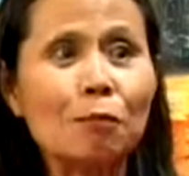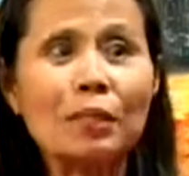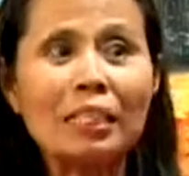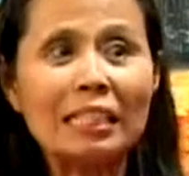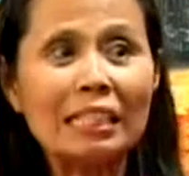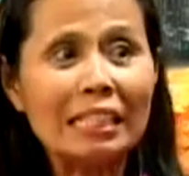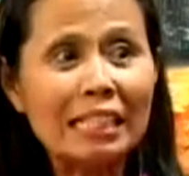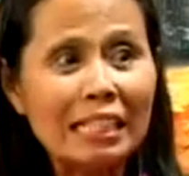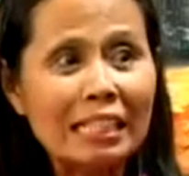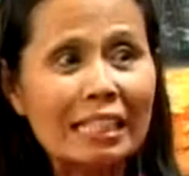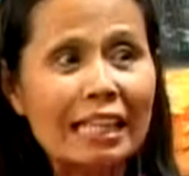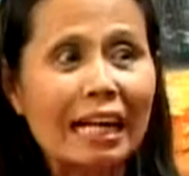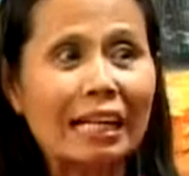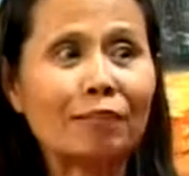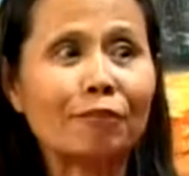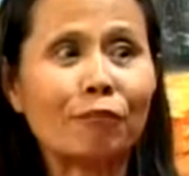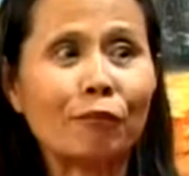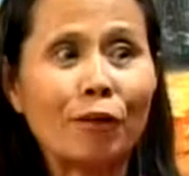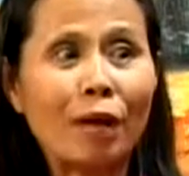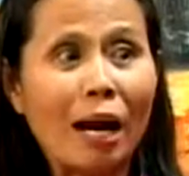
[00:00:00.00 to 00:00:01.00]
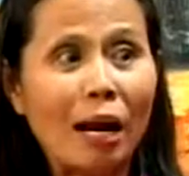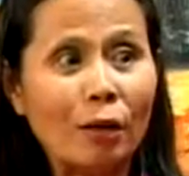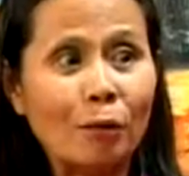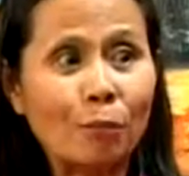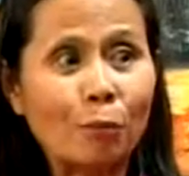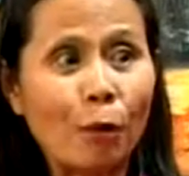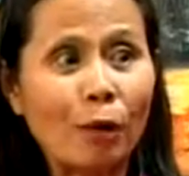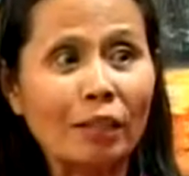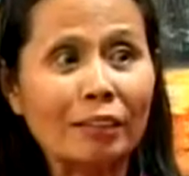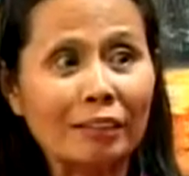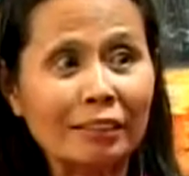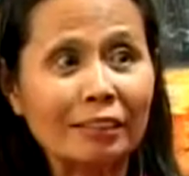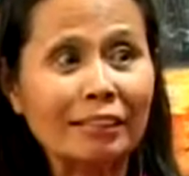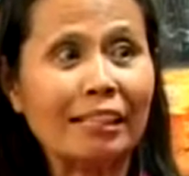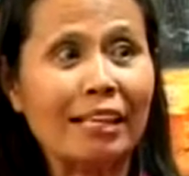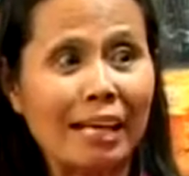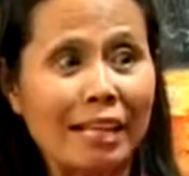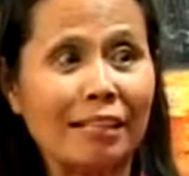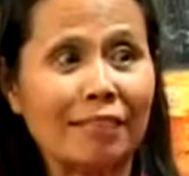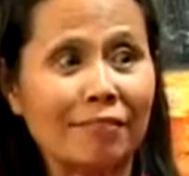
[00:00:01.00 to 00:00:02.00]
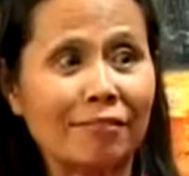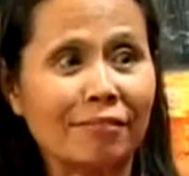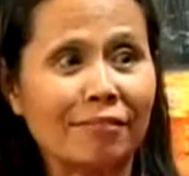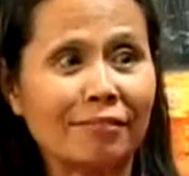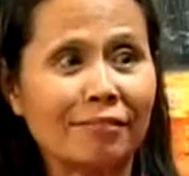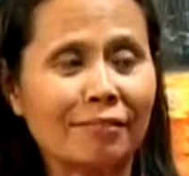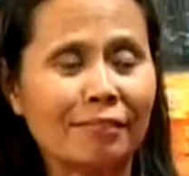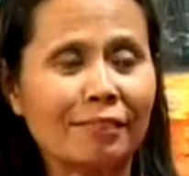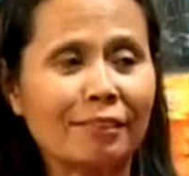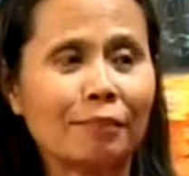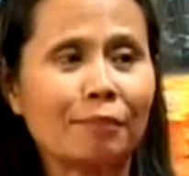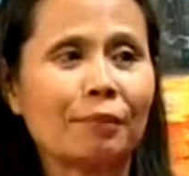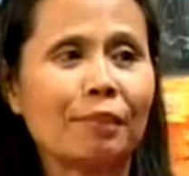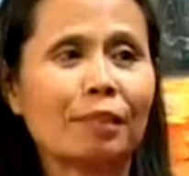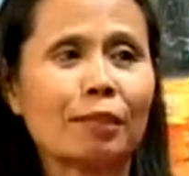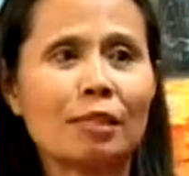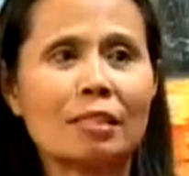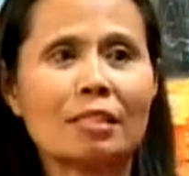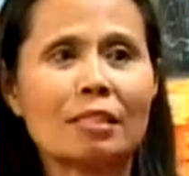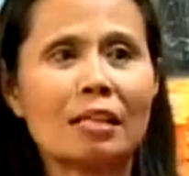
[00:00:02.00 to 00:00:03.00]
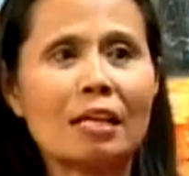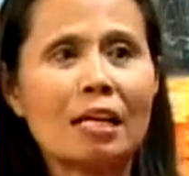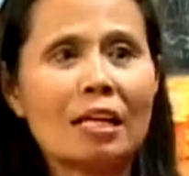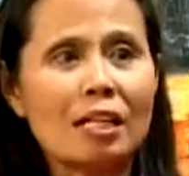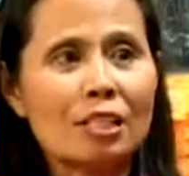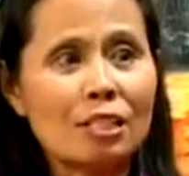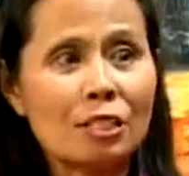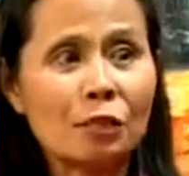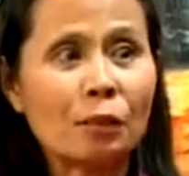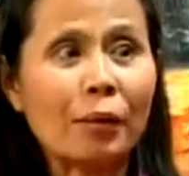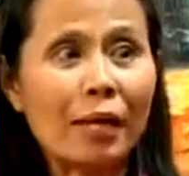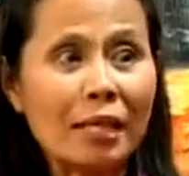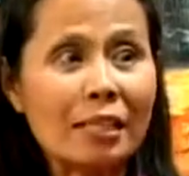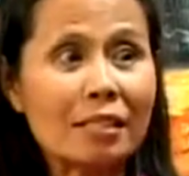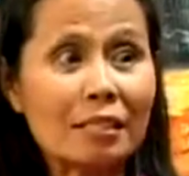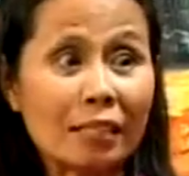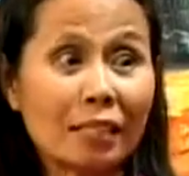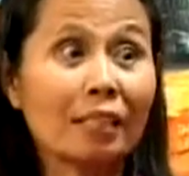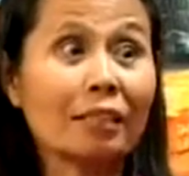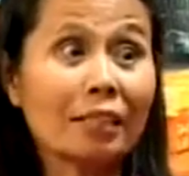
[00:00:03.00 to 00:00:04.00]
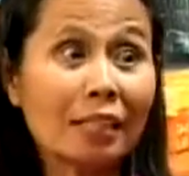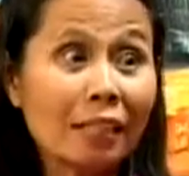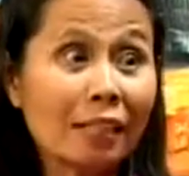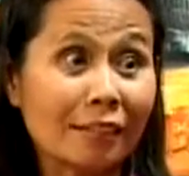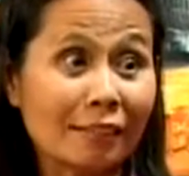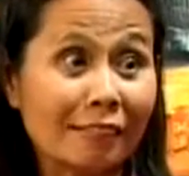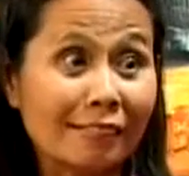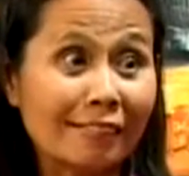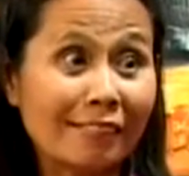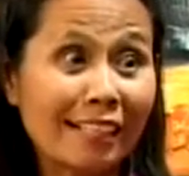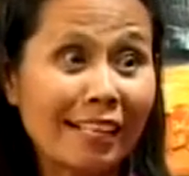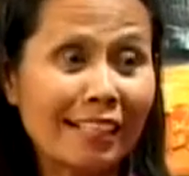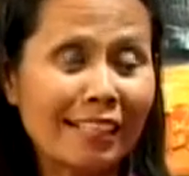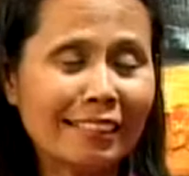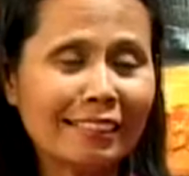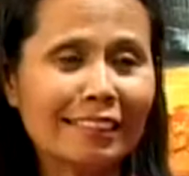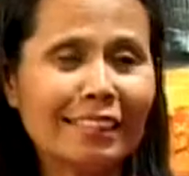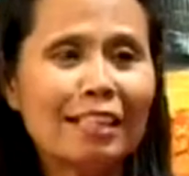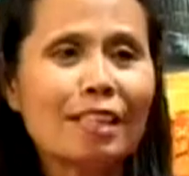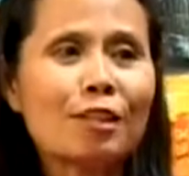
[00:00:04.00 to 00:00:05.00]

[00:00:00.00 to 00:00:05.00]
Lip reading: We need that for our modern life because stress can kill, right?